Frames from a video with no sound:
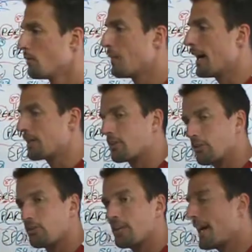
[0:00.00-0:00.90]
But do
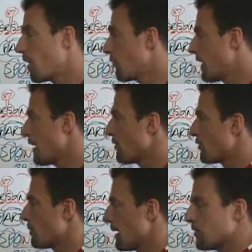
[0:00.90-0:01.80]
you see how faith
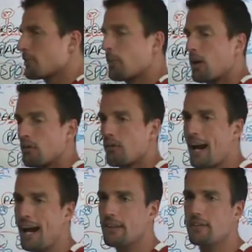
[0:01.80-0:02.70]
is based upon
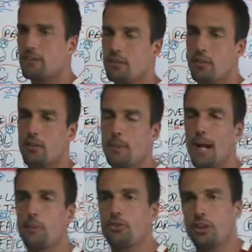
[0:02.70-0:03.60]
facts? The
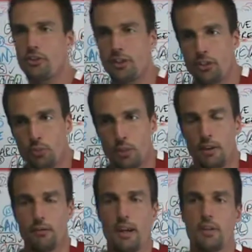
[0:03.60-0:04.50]
Bible says it this way,
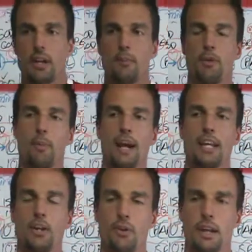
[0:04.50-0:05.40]
faith cometh by
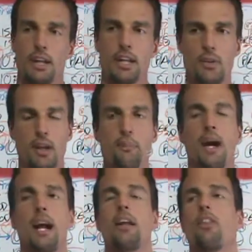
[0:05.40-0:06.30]
hearing, and hearing
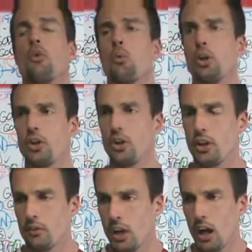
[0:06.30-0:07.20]
by the word
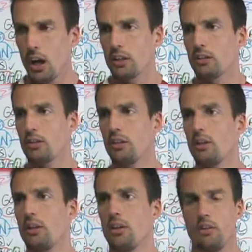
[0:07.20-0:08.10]
of God.
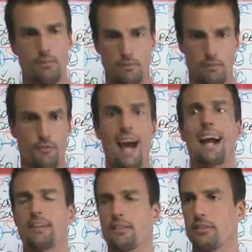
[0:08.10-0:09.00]

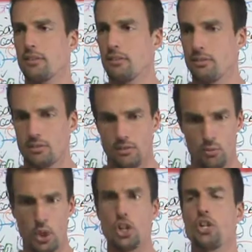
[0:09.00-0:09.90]
Facts,
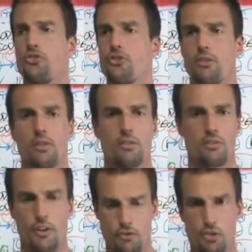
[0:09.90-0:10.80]
words,
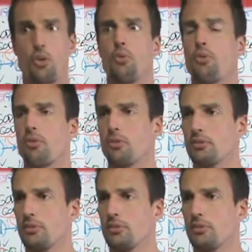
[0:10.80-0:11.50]
the truth.